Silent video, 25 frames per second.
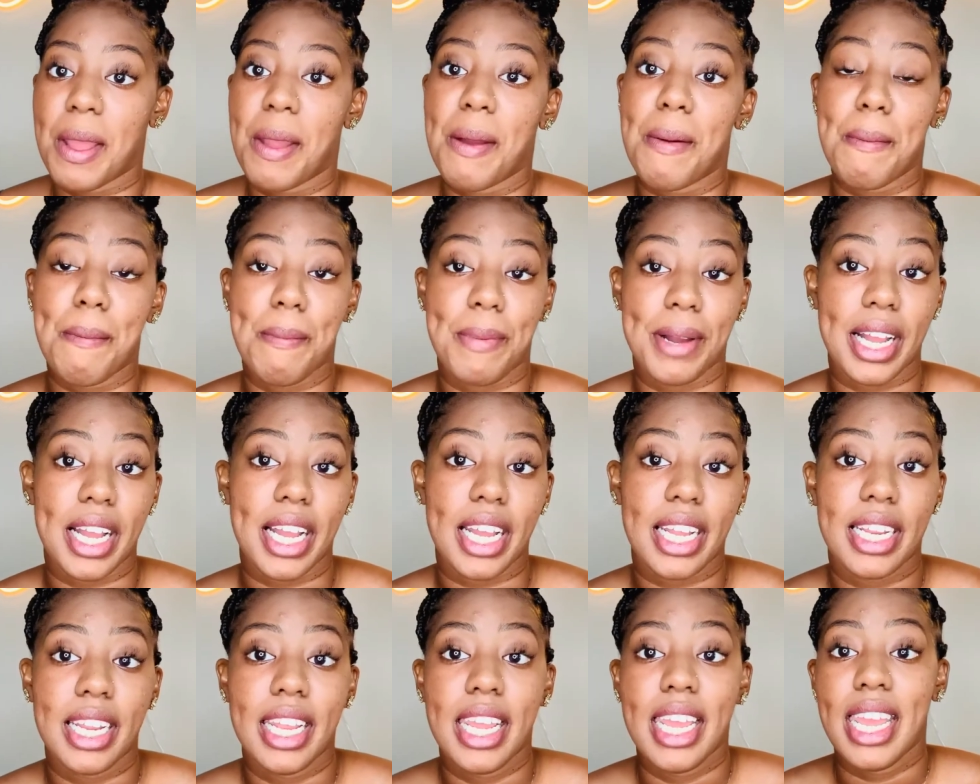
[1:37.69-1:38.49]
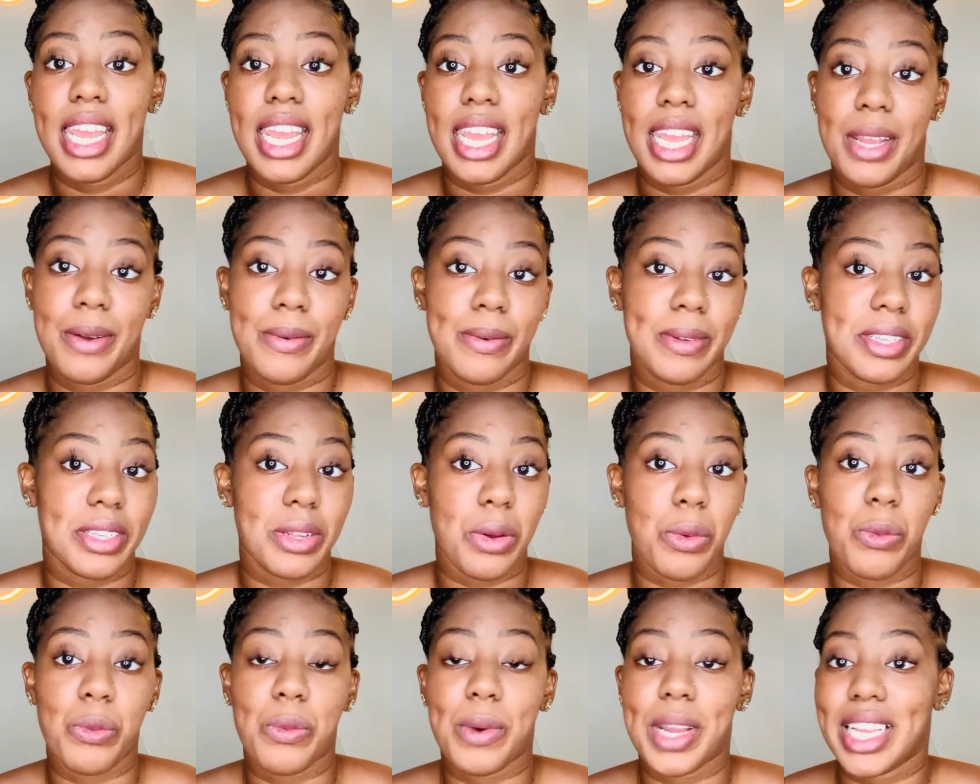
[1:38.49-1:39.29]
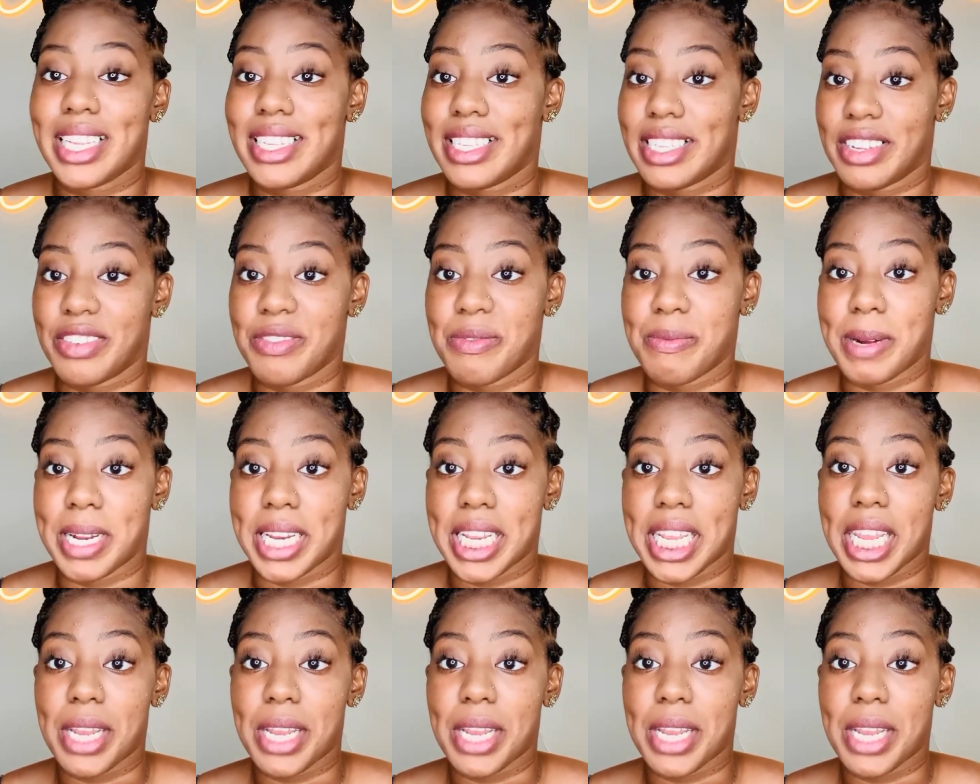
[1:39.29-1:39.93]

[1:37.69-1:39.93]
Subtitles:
but it was a waste of money.